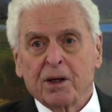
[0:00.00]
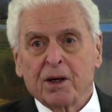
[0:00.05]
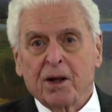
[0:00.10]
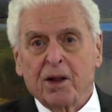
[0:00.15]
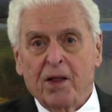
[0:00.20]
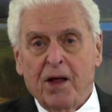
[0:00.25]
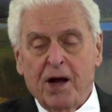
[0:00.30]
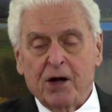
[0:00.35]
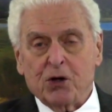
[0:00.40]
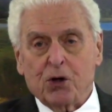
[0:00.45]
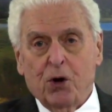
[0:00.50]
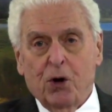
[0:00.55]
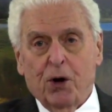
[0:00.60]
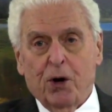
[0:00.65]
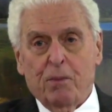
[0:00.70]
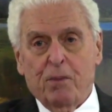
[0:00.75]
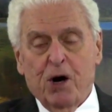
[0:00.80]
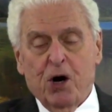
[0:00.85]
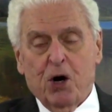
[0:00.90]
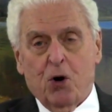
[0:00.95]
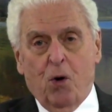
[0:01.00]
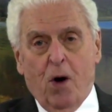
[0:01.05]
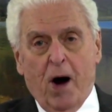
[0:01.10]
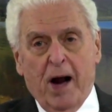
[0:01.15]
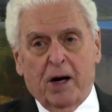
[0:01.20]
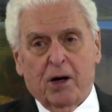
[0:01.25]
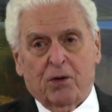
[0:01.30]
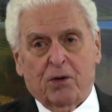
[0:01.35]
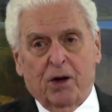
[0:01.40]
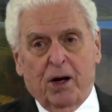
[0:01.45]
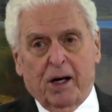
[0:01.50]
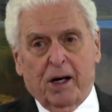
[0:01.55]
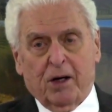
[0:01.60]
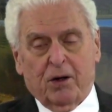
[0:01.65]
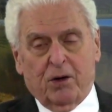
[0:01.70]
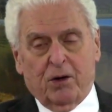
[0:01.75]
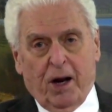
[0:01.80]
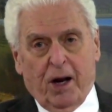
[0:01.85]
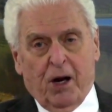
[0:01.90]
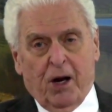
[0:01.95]
That's going to be quite a thing.
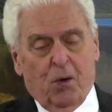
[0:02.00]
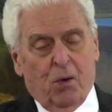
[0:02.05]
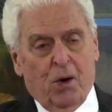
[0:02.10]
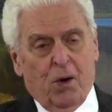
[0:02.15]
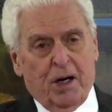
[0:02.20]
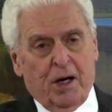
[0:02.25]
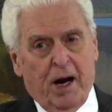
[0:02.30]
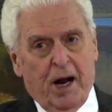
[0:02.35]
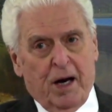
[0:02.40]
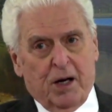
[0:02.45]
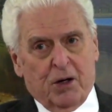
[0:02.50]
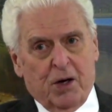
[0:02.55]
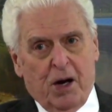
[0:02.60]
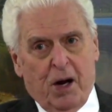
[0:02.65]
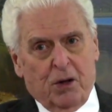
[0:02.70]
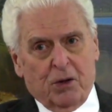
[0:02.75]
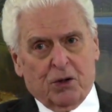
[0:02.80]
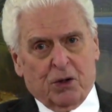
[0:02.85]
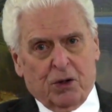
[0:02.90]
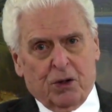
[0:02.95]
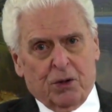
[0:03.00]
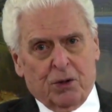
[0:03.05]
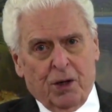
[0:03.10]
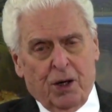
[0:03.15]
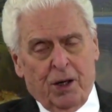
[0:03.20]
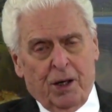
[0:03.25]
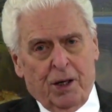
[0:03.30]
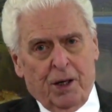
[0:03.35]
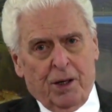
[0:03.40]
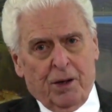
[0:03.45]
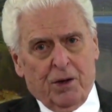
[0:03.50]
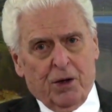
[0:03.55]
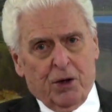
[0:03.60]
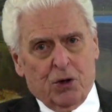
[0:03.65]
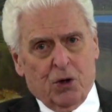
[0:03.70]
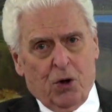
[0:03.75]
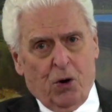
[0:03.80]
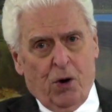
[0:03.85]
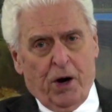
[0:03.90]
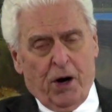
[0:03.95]
Think of what that tells us
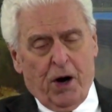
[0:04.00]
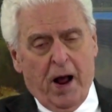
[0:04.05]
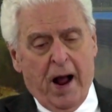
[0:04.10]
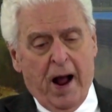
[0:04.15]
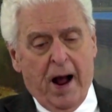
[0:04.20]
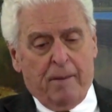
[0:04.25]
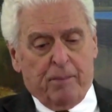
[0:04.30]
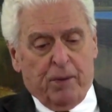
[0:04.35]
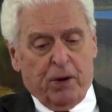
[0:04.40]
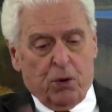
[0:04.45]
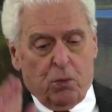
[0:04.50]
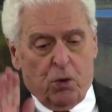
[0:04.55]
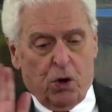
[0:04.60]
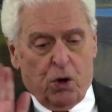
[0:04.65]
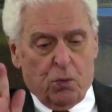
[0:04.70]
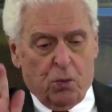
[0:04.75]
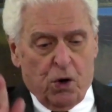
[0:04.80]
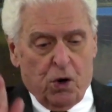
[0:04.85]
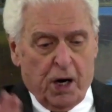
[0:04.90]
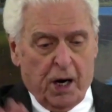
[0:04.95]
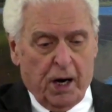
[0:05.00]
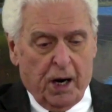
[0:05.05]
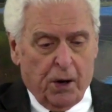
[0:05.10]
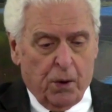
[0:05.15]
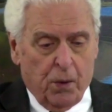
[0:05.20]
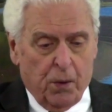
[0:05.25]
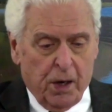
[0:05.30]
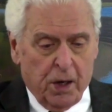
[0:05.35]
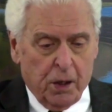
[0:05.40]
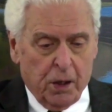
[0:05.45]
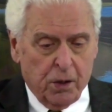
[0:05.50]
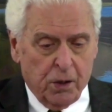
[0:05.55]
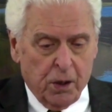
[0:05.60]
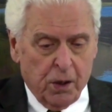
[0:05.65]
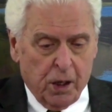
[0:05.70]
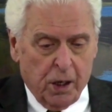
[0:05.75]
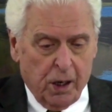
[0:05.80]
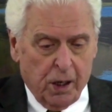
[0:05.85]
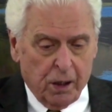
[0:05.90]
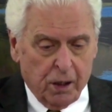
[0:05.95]
that's going to happen when we enter into the
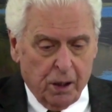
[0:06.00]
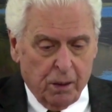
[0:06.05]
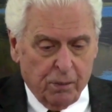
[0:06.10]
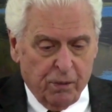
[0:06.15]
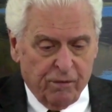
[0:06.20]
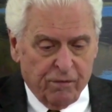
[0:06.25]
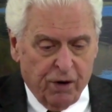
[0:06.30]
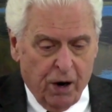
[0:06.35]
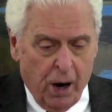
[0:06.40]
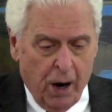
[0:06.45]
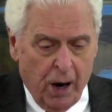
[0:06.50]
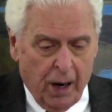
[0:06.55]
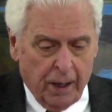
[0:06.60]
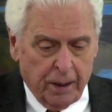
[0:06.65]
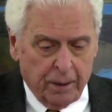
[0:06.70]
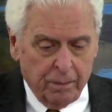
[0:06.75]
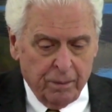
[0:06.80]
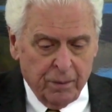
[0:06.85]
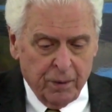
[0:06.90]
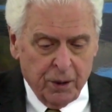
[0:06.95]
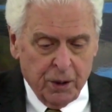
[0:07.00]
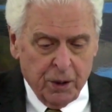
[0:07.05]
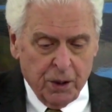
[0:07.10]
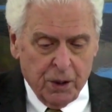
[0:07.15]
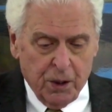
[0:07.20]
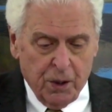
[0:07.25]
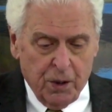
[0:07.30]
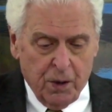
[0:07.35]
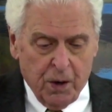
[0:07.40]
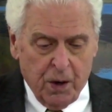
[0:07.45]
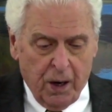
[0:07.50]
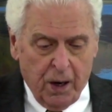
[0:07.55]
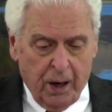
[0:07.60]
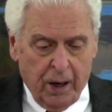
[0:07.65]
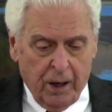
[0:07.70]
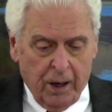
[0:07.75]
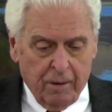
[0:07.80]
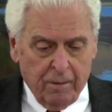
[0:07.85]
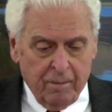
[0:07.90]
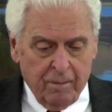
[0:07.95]
kingdom of God.
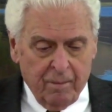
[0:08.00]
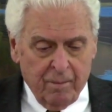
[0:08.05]
Okay?